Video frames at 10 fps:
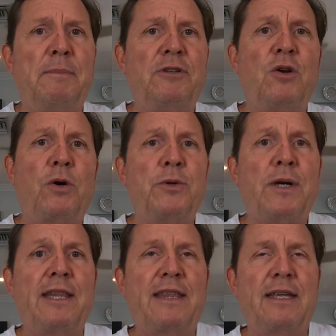nor do
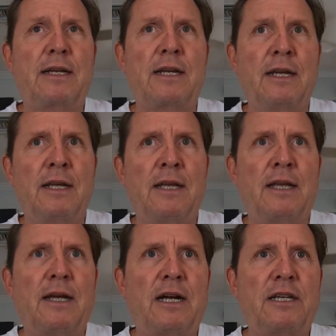I think
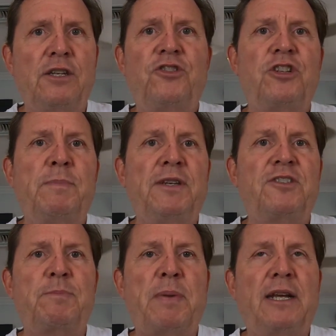you should be
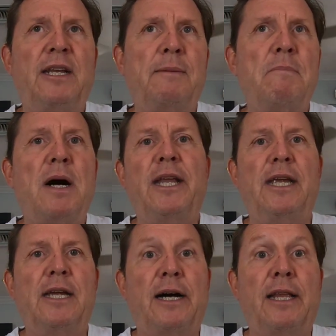spending
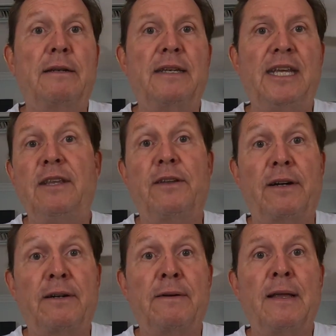money on it either.